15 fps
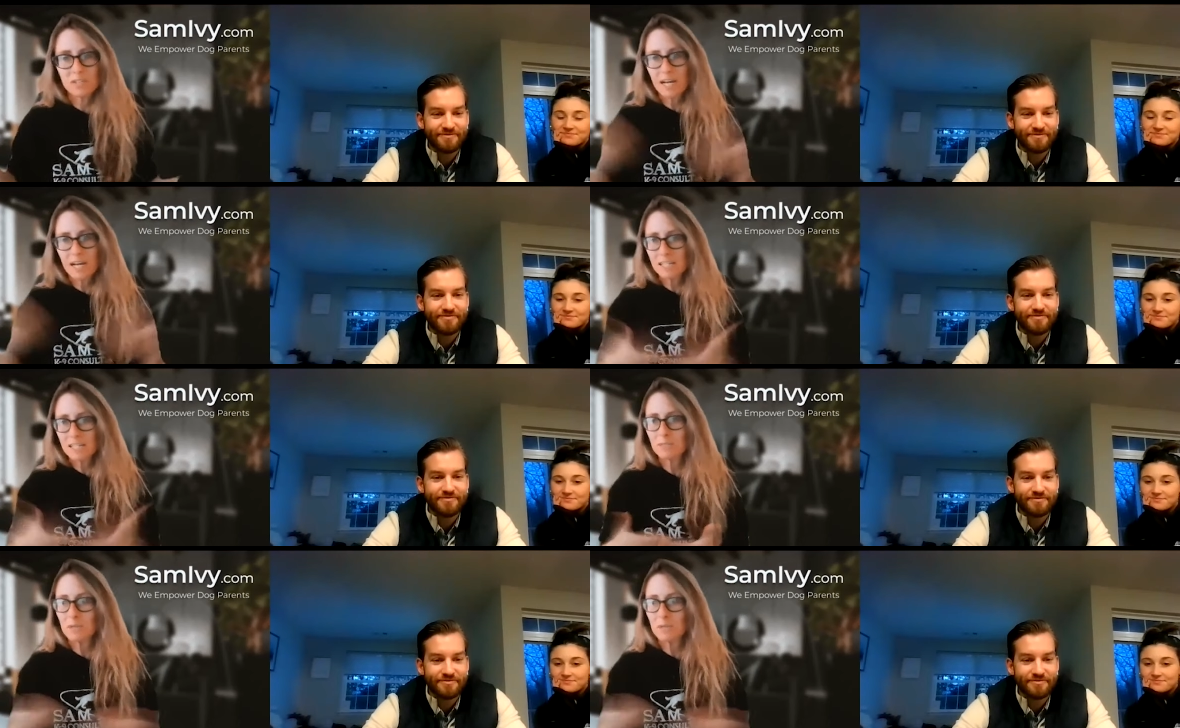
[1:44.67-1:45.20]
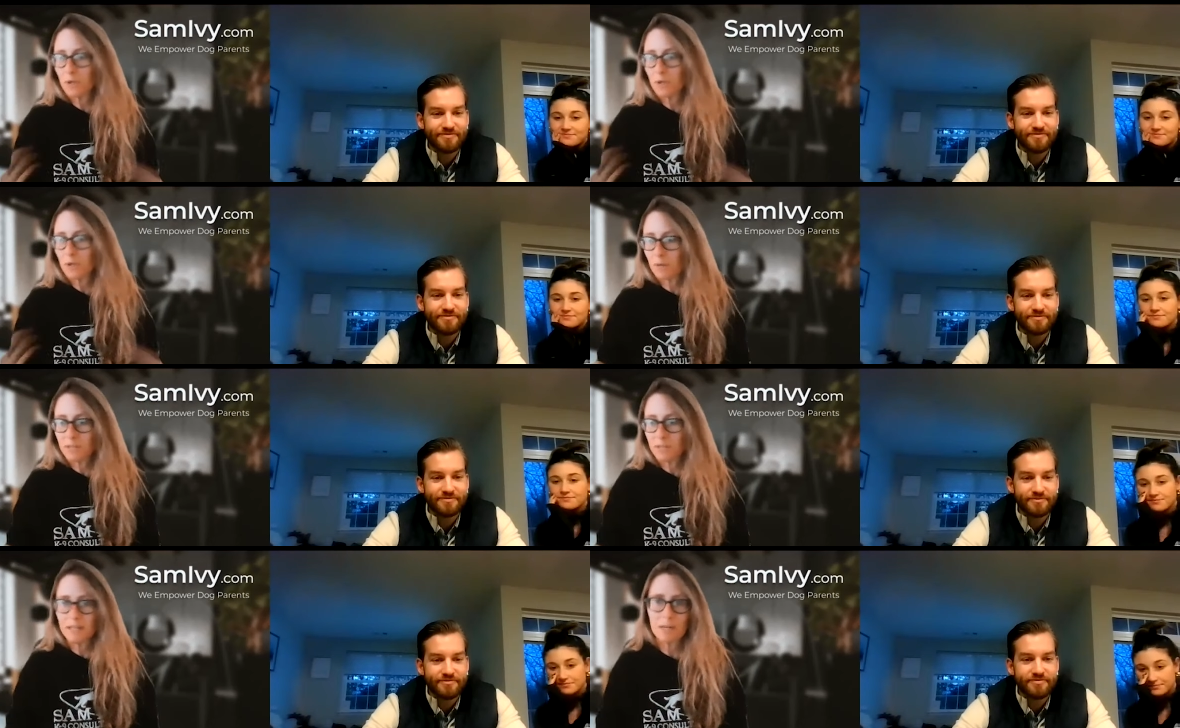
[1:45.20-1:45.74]
Speaker 1: text me call
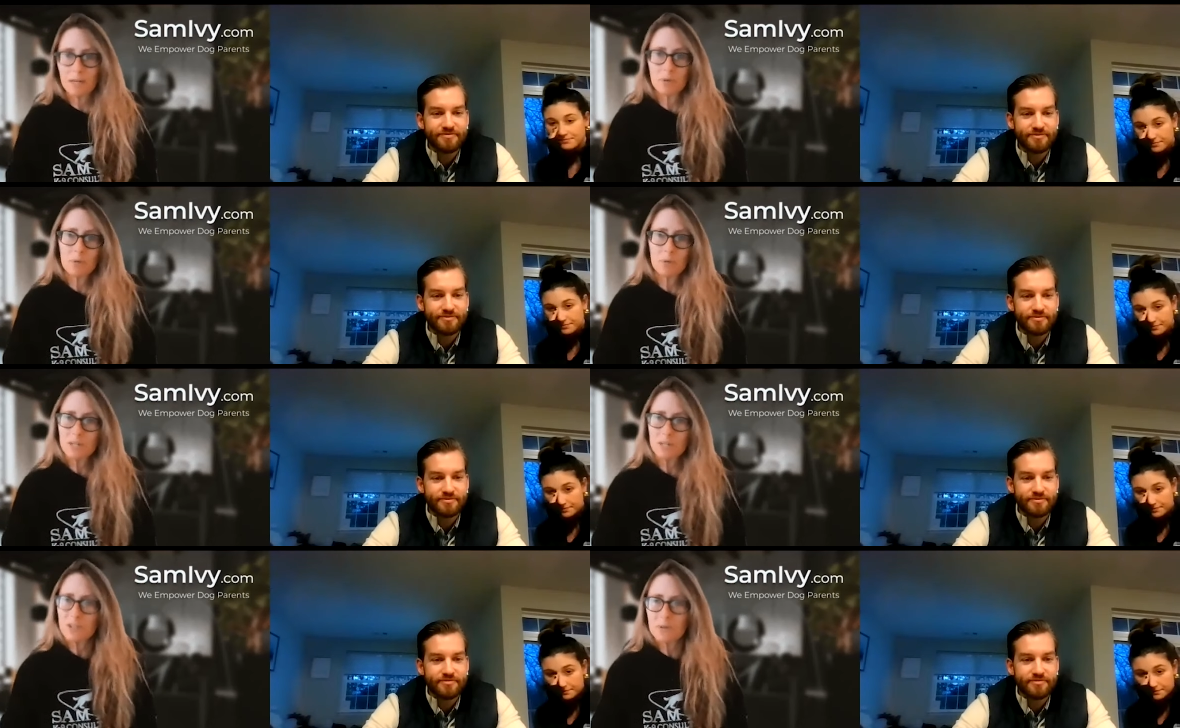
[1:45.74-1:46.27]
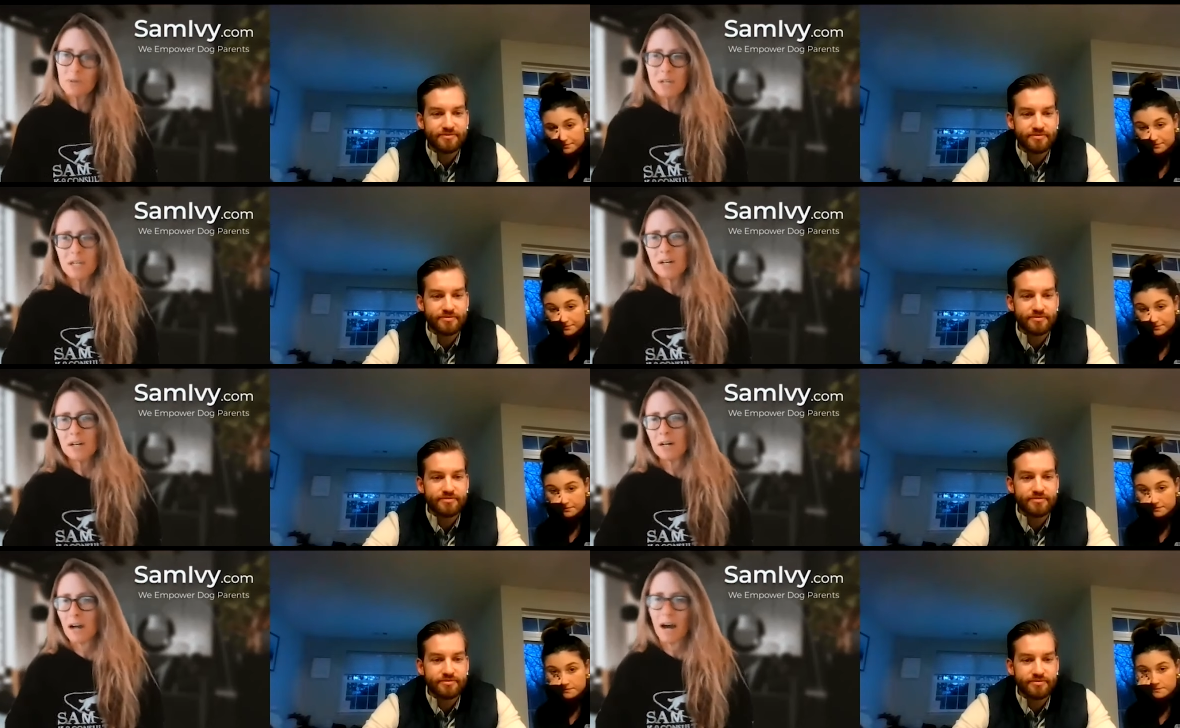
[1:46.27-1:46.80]
me like what do we do
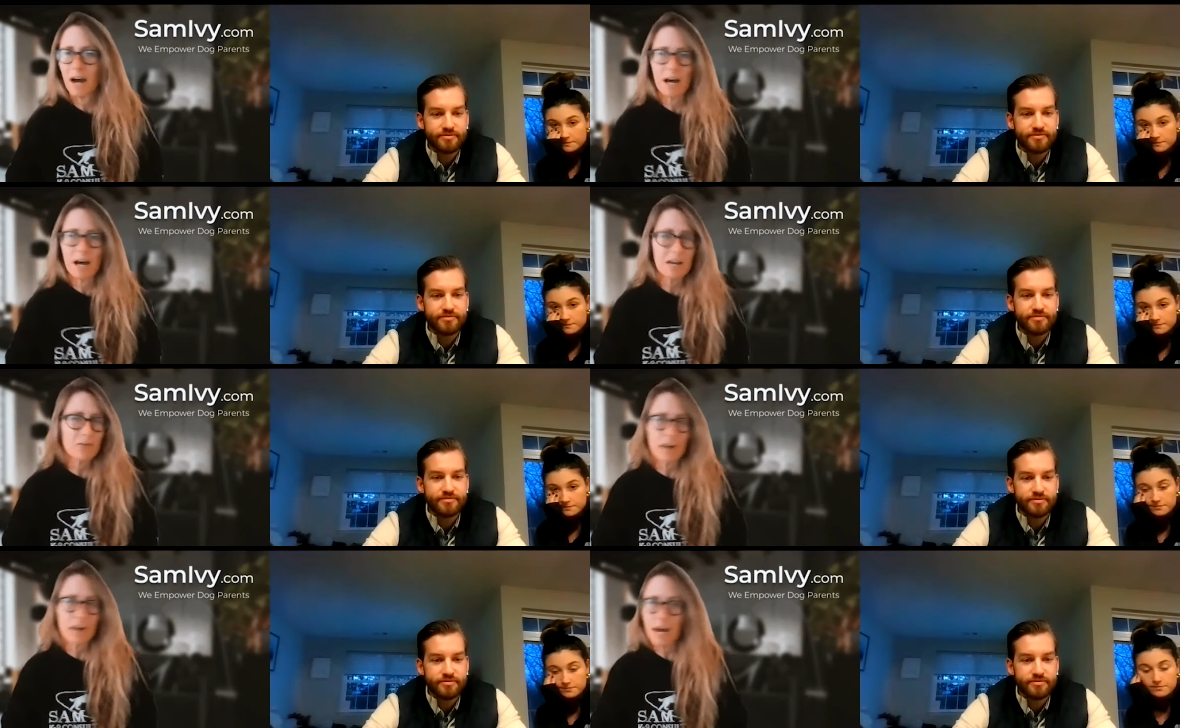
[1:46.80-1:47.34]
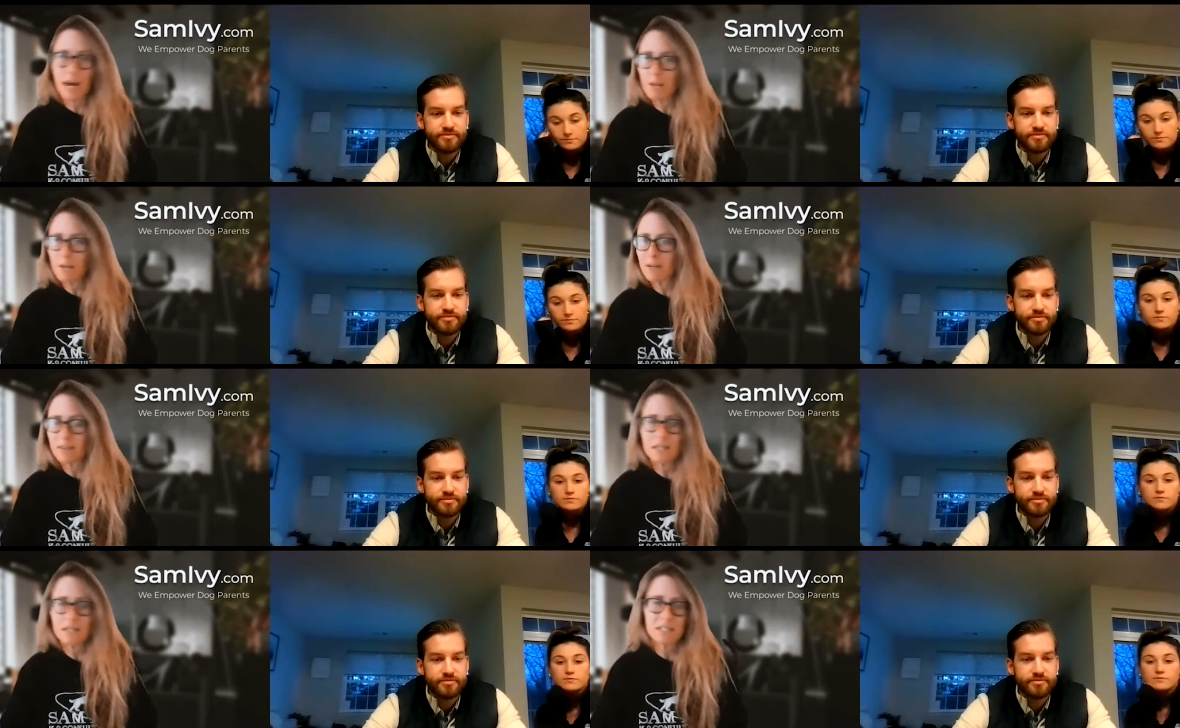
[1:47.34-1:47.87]
here i, I forgot
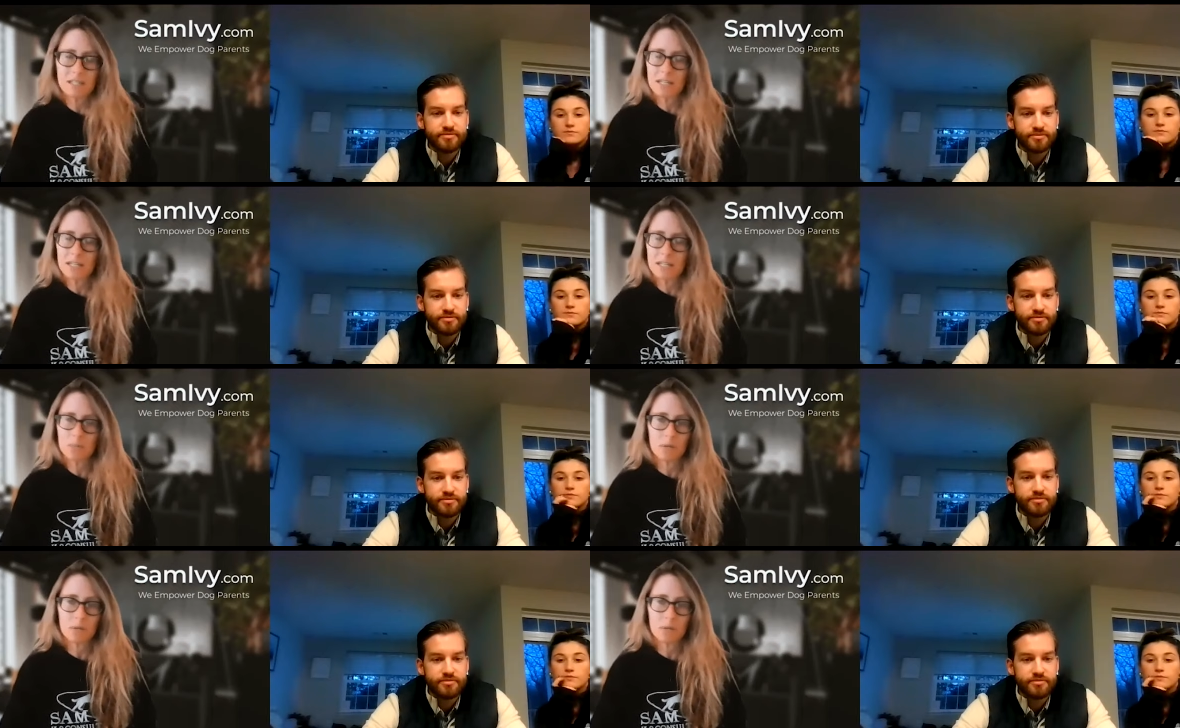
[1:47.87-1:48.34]
about this that's what